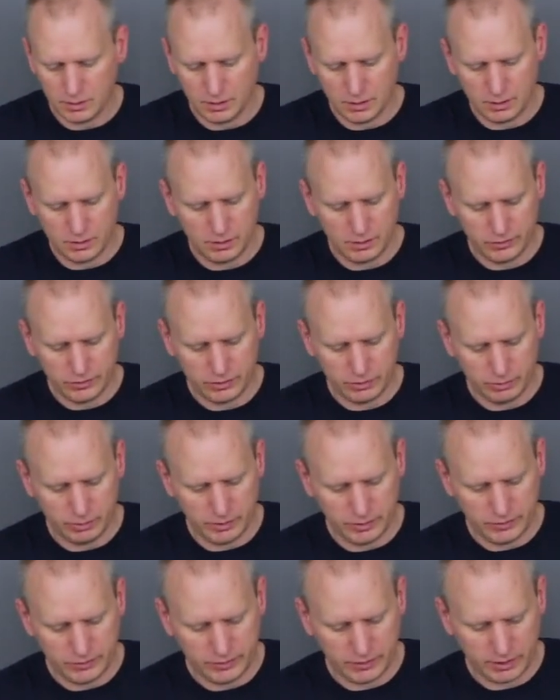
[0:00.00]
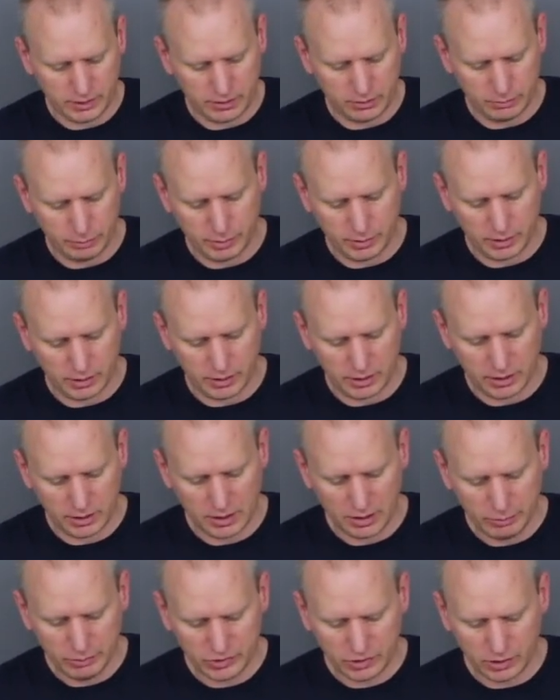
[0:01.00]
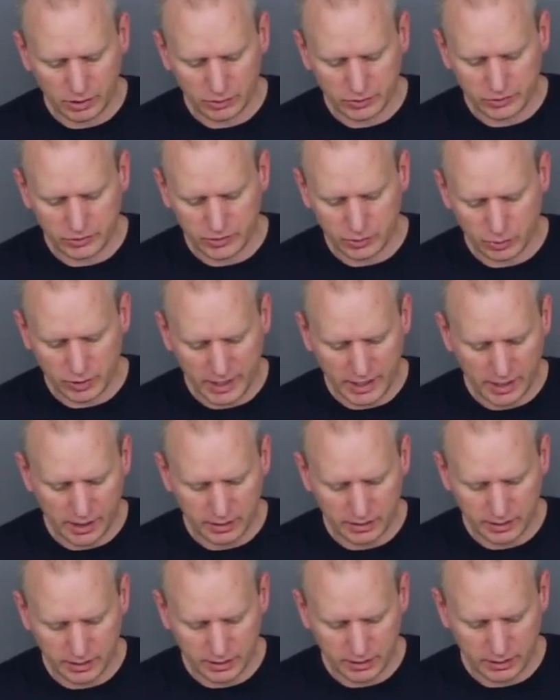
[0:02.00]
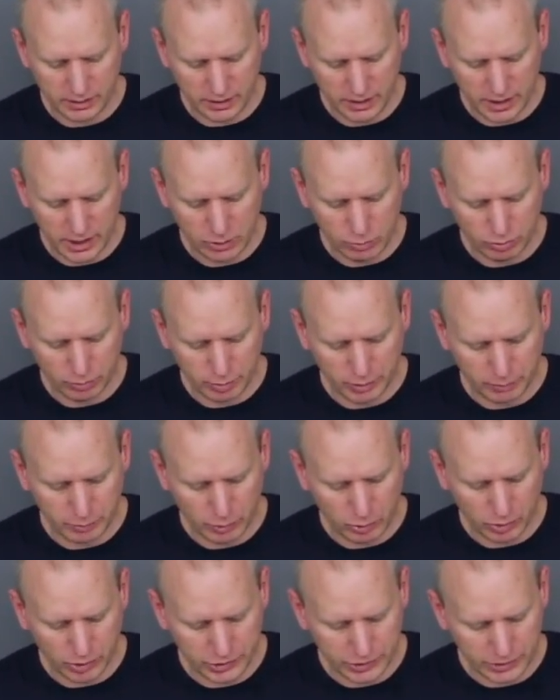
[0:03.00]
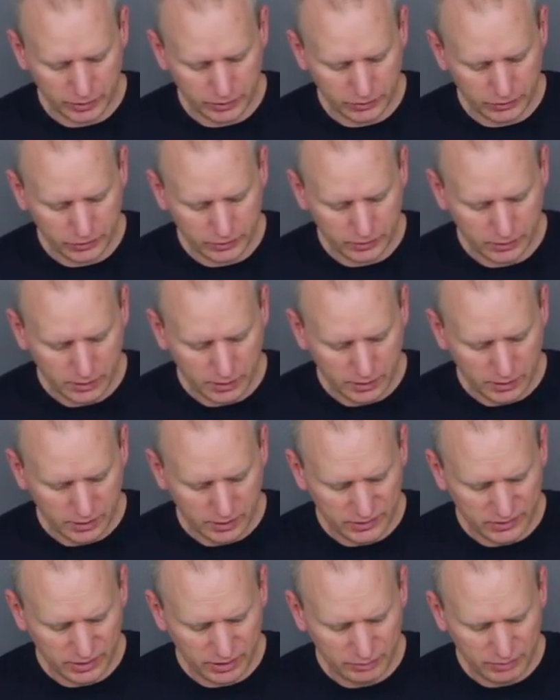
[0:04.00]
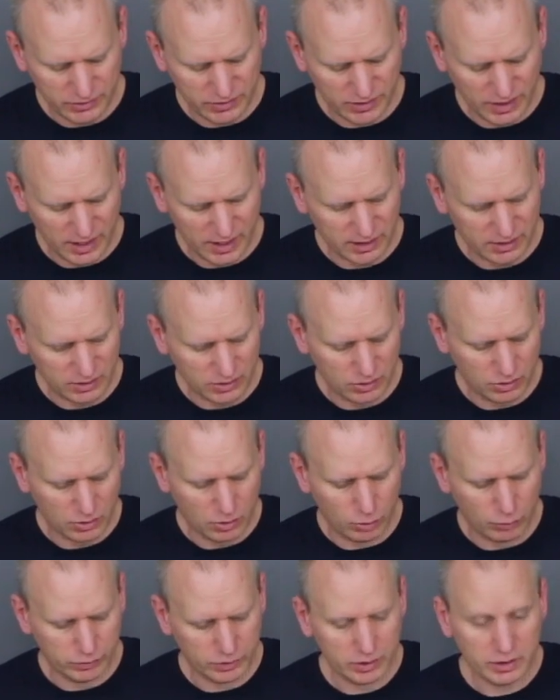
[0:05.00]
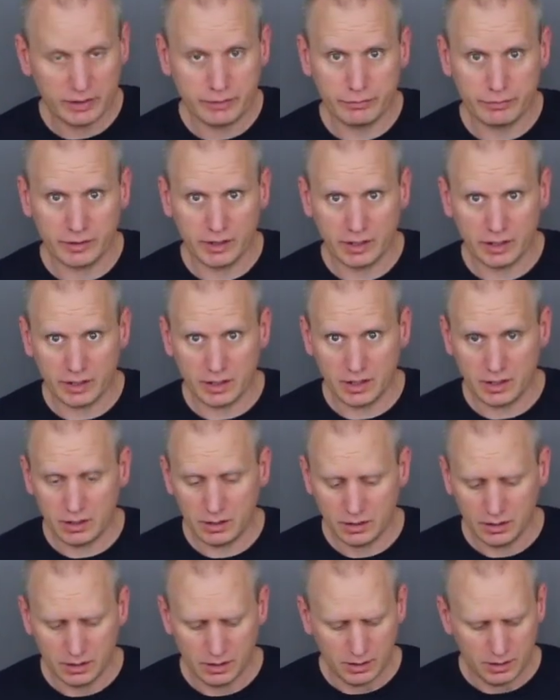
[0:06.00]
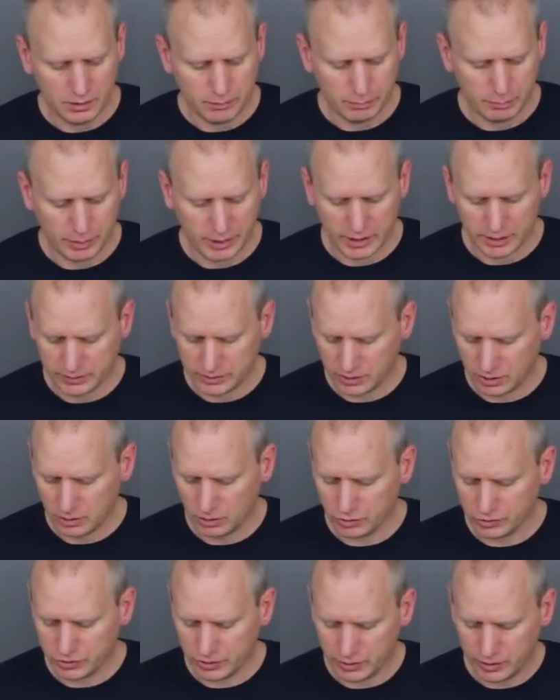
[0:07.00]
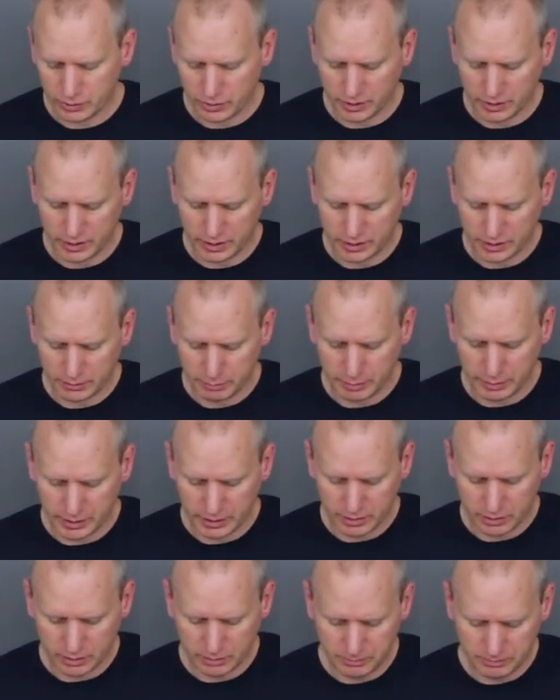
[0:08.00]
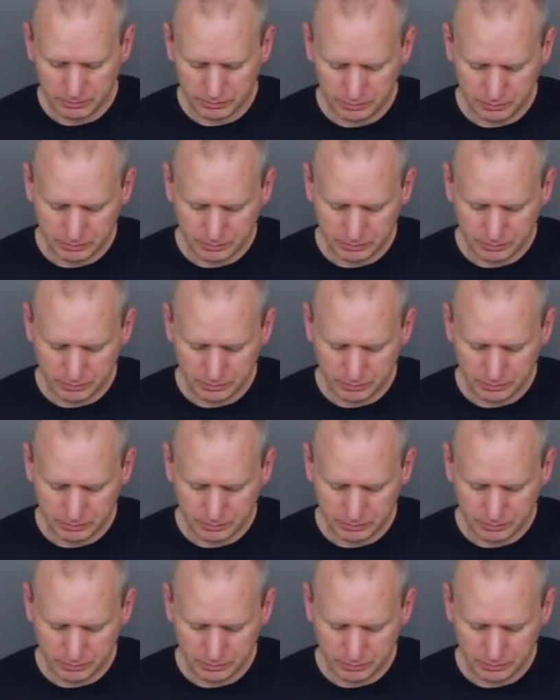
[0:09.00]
And also with the second part. Now come as close as you can to getting equal proportions. This stuff is not overly finicky, but the closer you can get, the better.